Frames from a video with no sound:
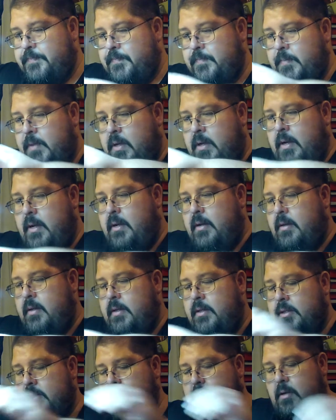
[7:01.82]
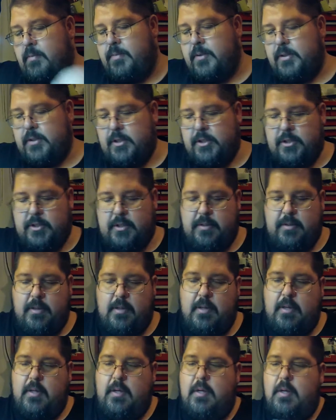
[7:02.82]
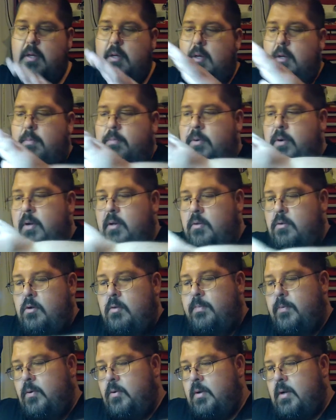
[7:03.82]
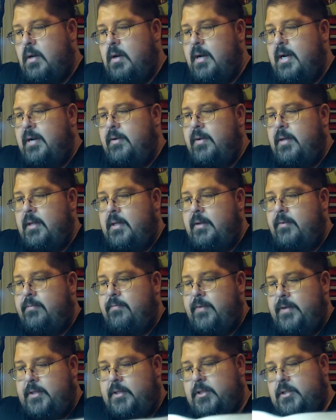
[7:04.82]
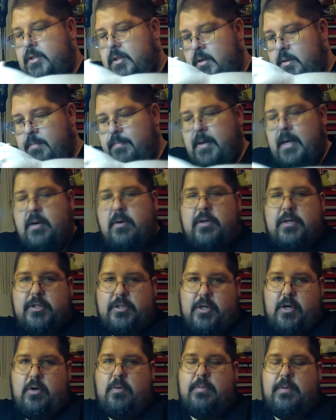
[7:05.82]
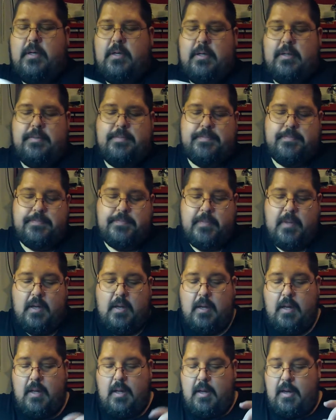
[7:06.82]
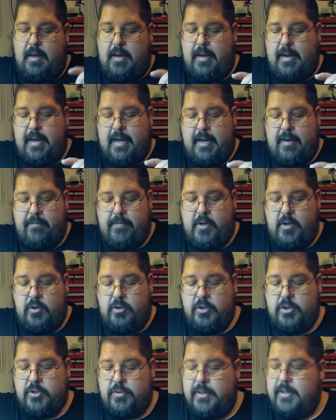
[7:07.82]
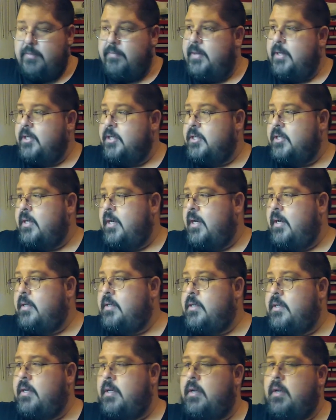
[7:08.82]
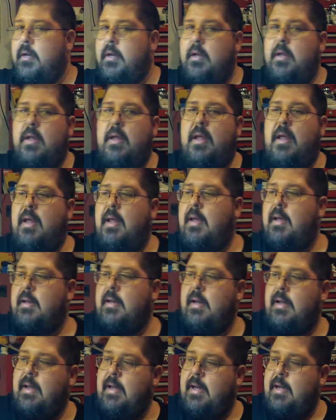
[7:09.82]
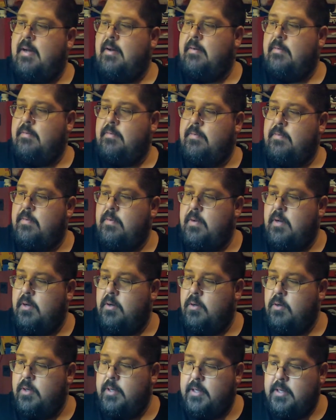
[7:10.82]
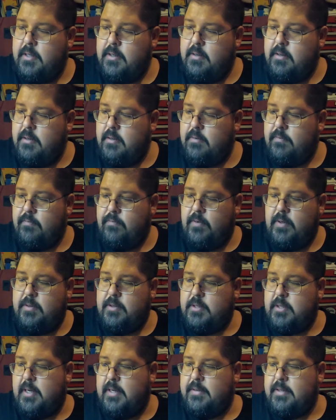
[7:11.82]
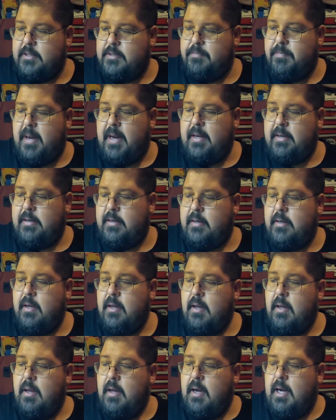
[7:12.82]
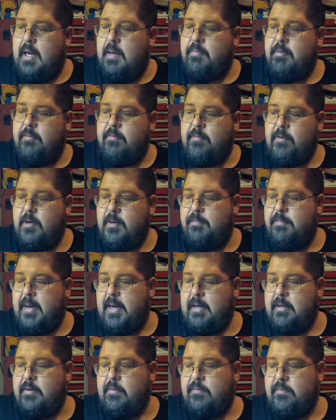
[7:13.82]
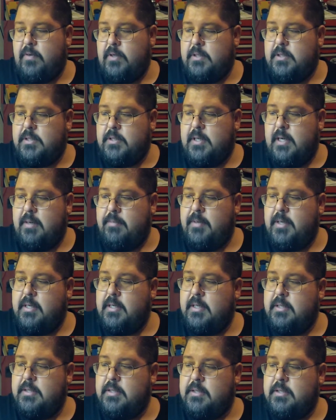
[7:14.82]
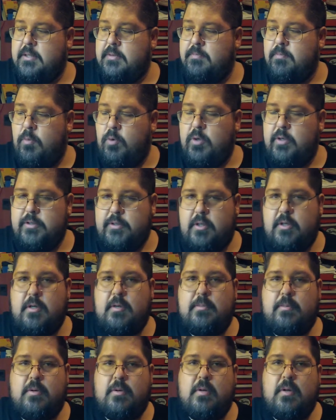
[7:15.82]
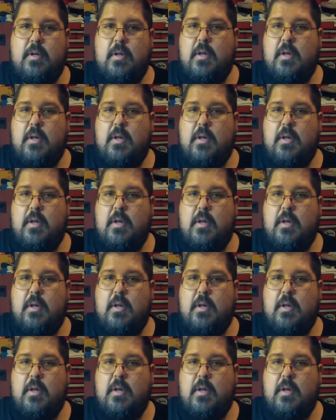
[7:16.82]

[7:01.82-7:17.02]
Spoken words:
Okay, in the scout position, put a Leupold long eye relief fixed power scope on it. I have ghost ring rear sight, and I have a hooded front sight that's banded. I prefer a banded front sight because it's more durable.